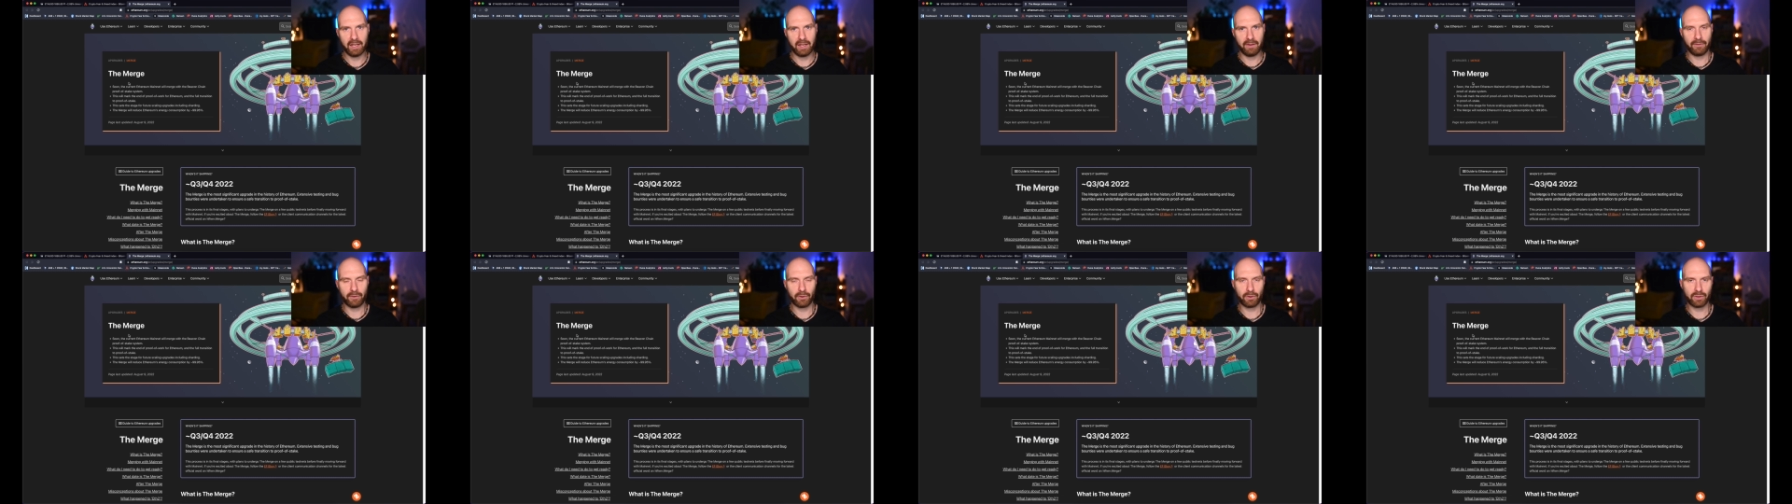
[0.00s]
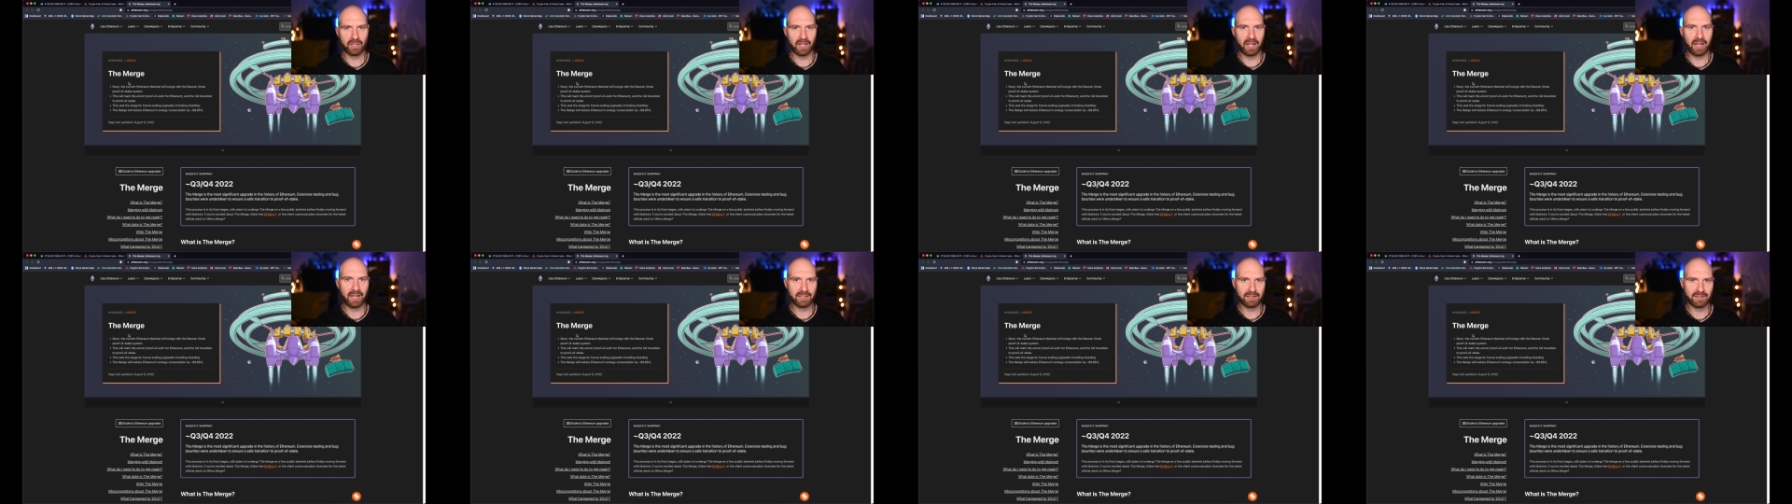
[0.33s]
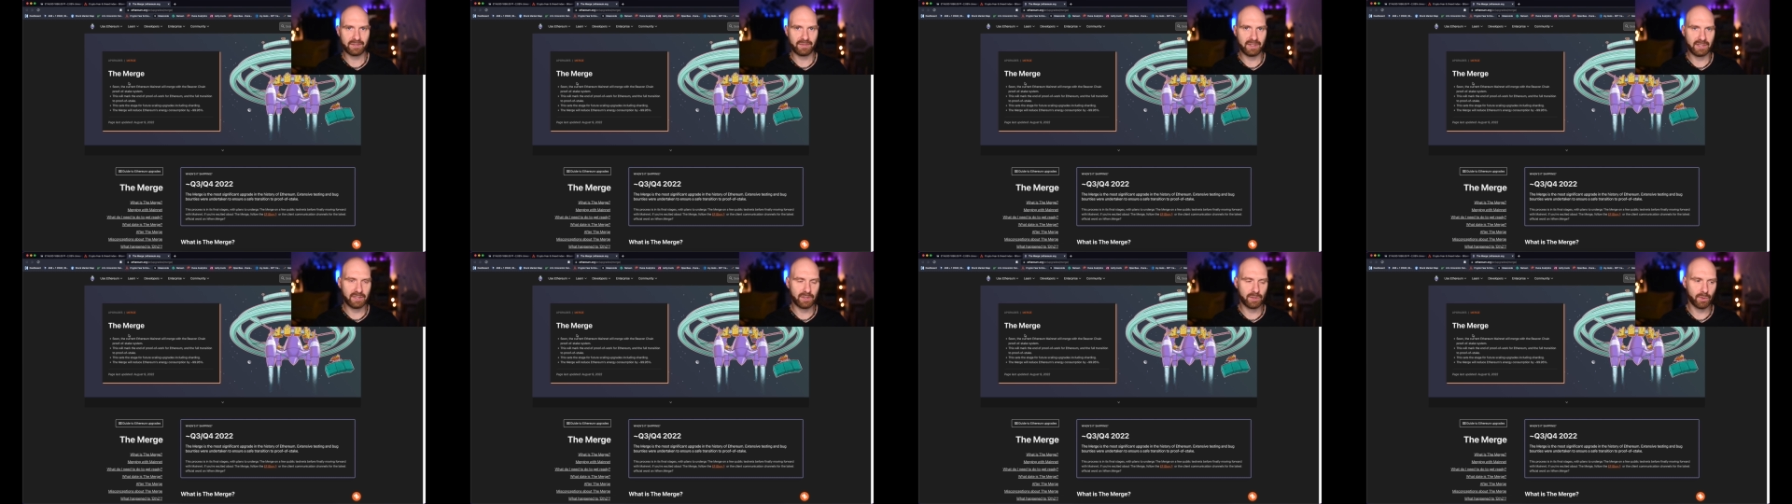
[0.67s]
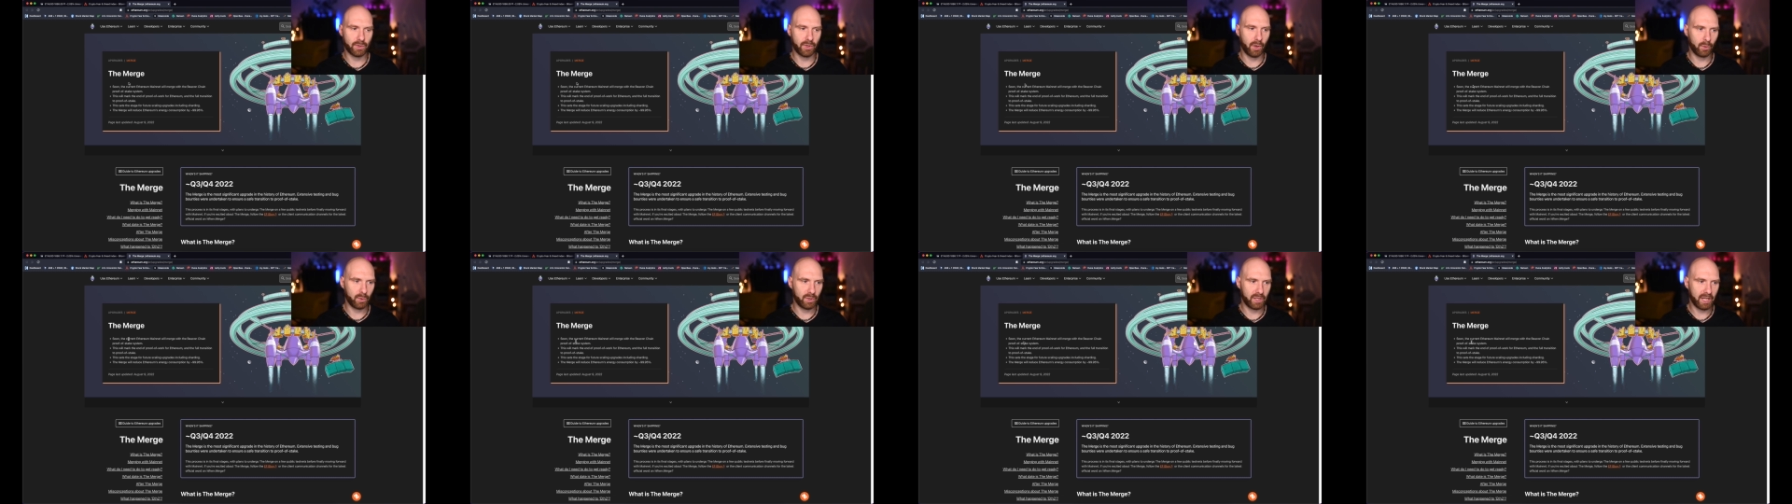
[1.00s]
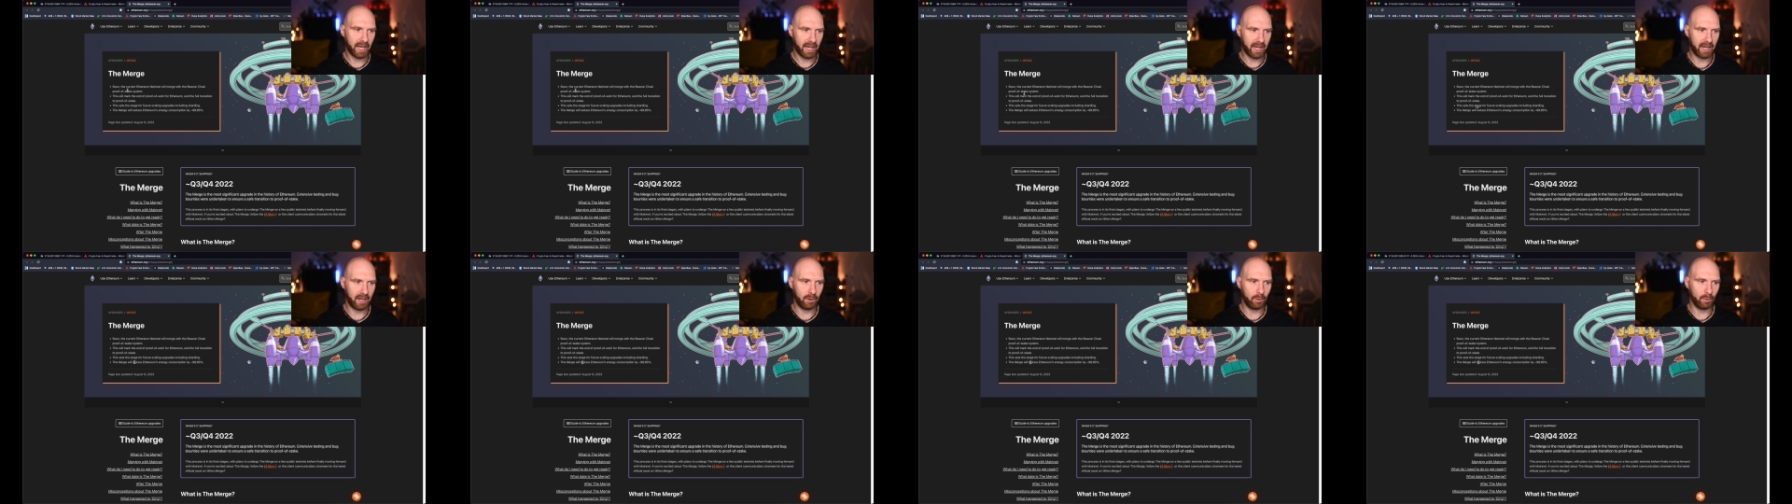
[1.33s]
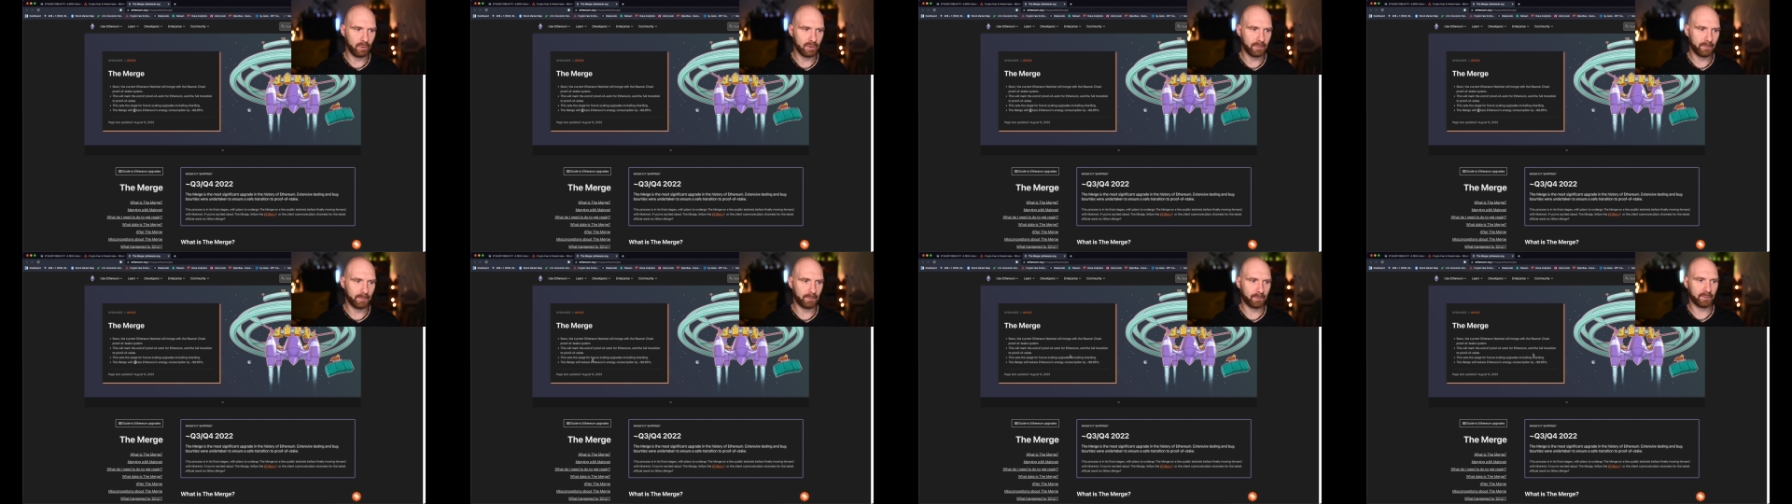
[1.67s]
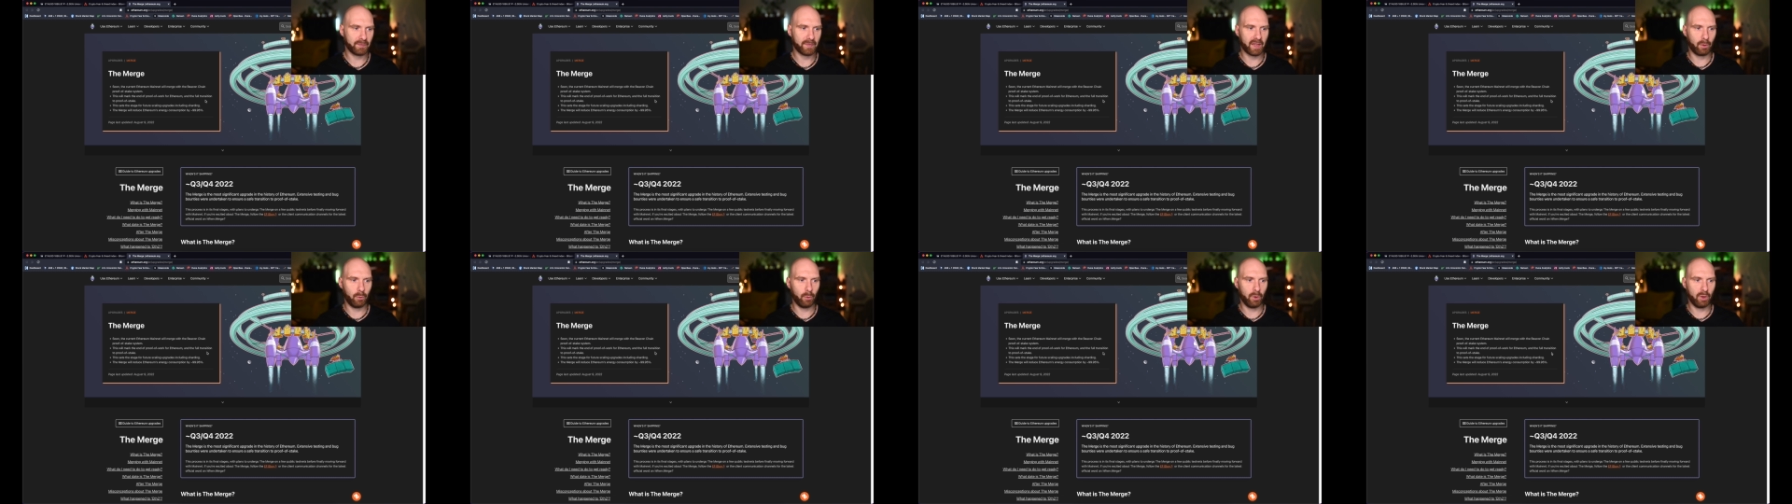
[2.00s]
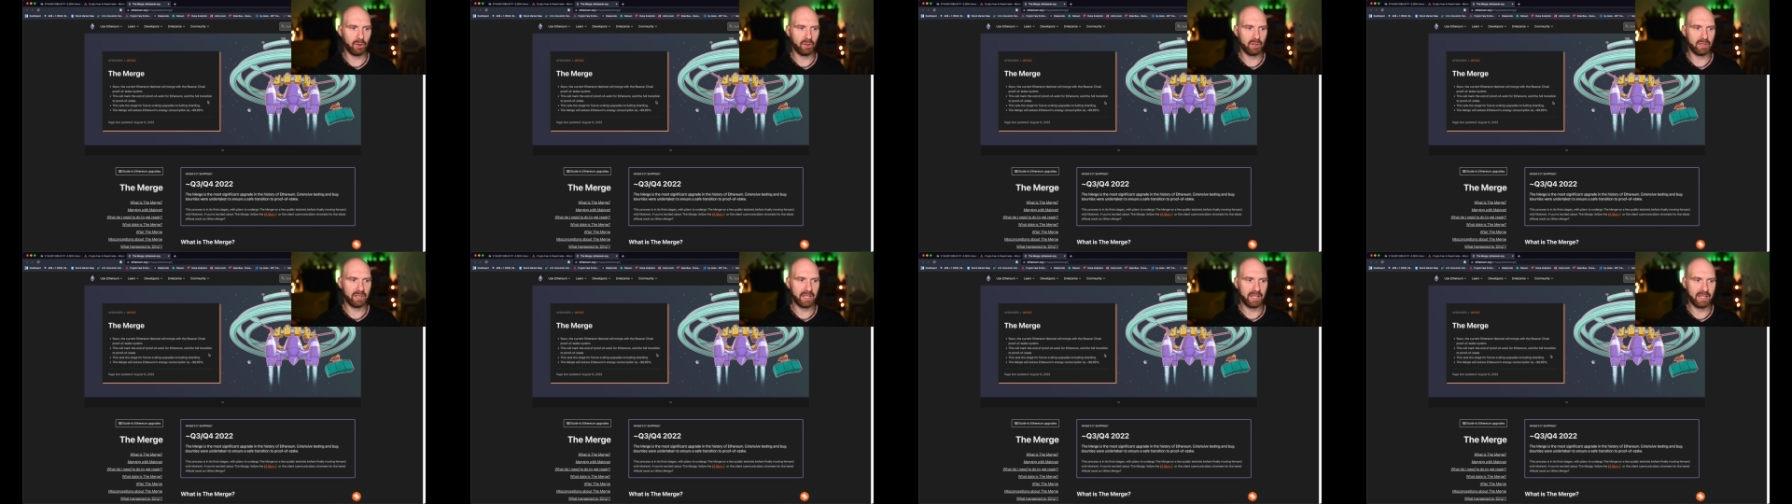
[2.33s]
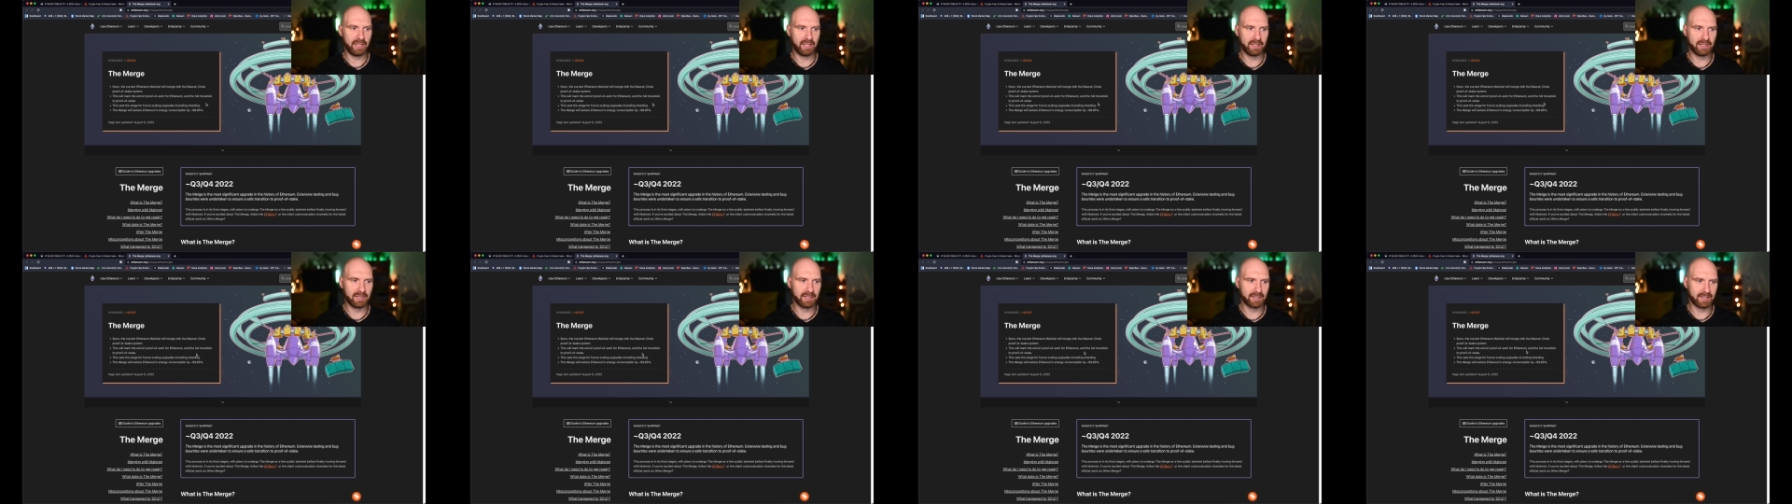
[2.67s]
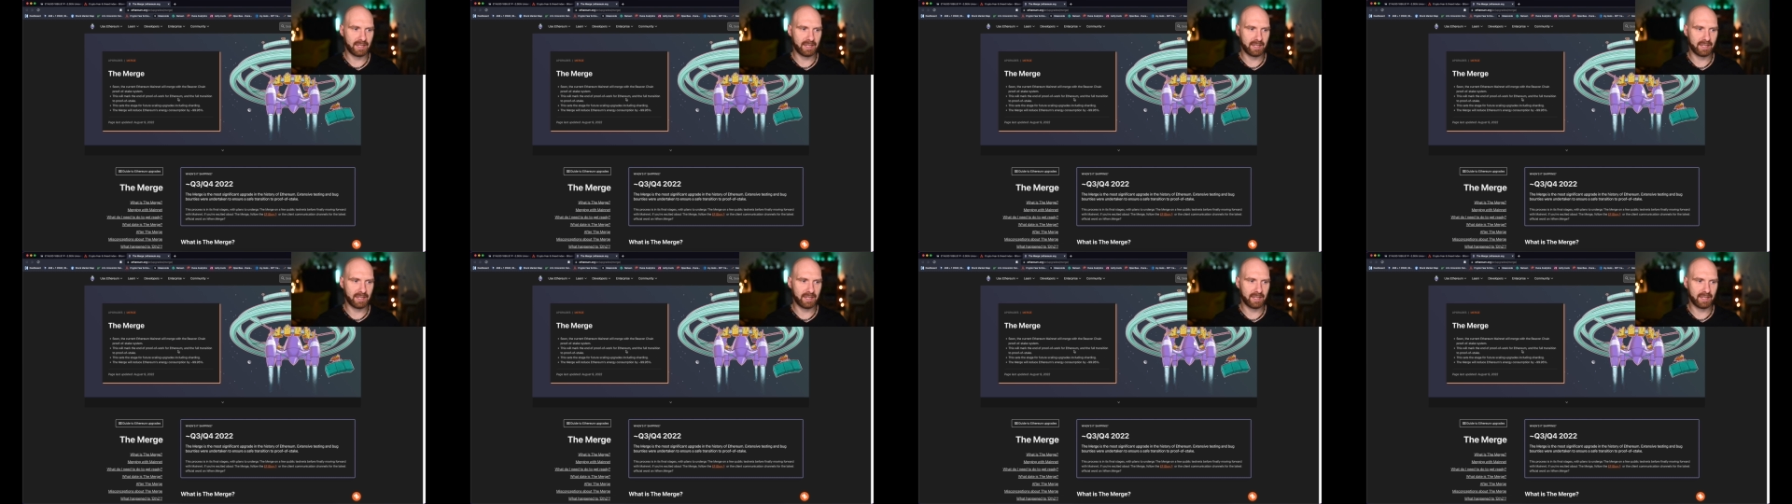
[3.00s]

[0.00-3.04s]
For the gas fees to go down, will need